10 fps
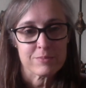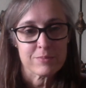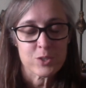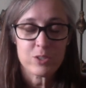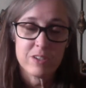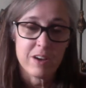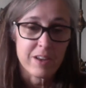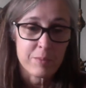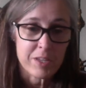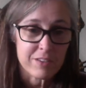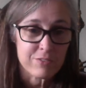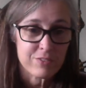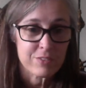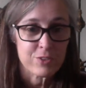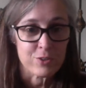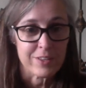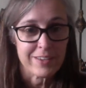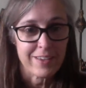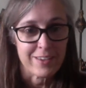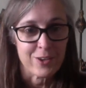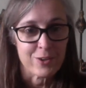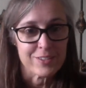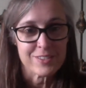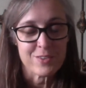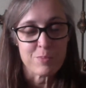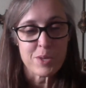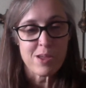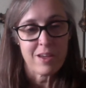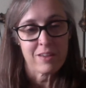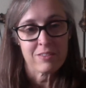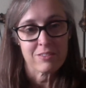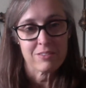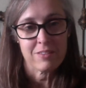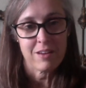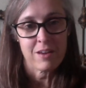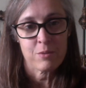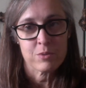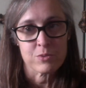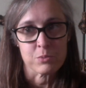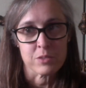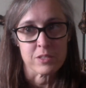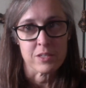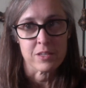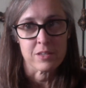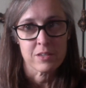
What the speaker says: Or not. If you don't like hanging on to stuff. But I was really,